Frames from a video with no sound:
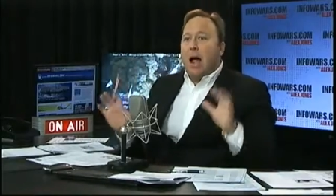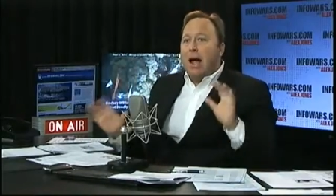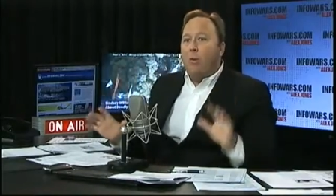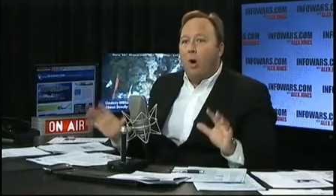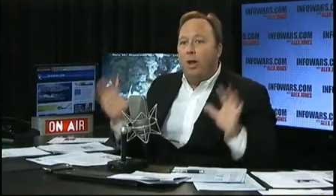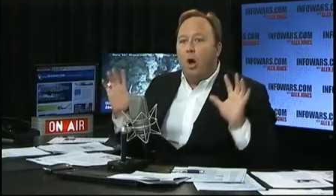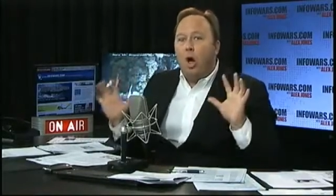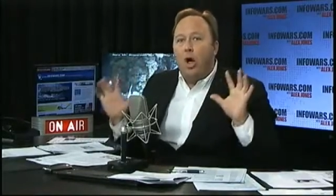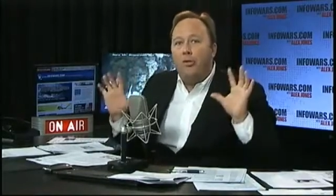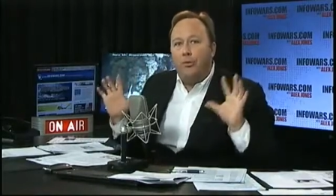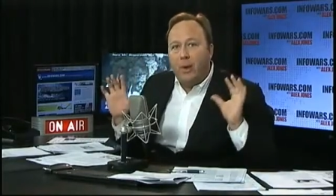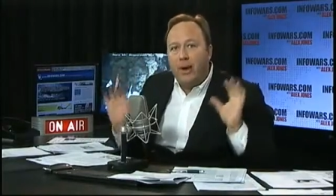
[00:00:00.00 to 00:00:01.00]
I want
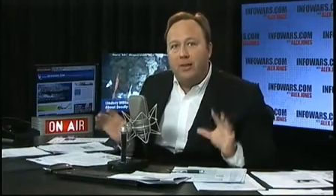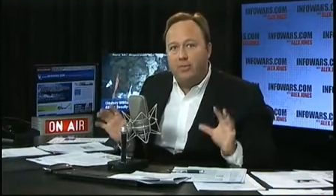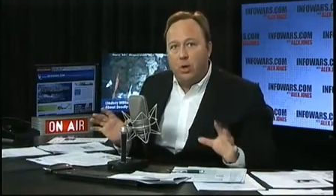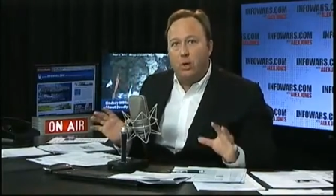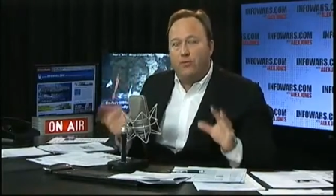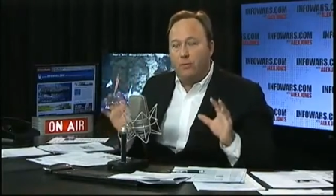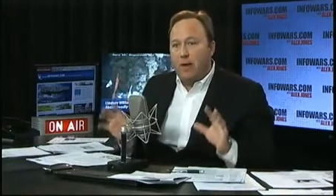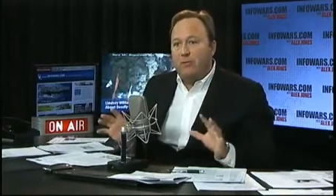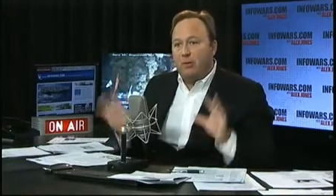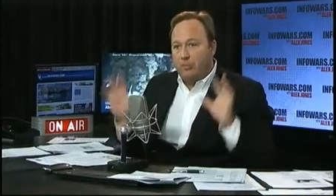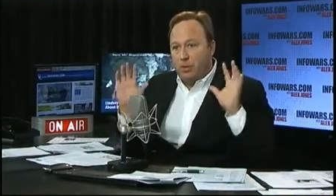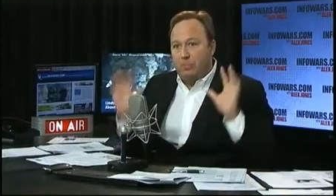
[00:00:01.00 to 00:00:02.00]
all three of you from
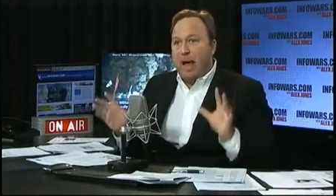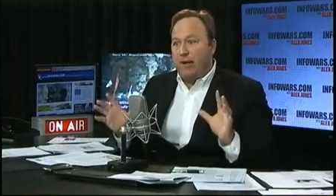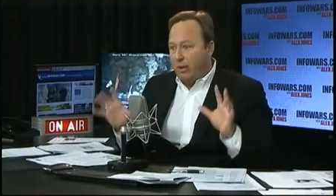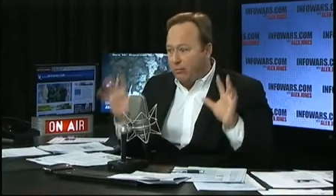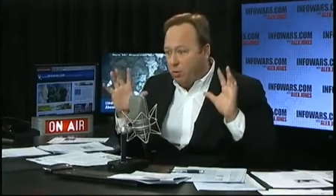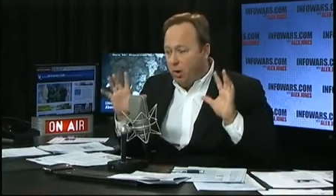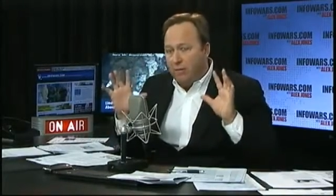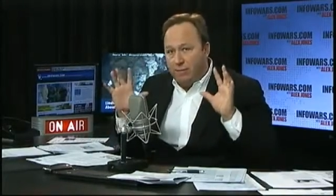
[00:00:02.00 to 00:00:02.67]
different perspectives,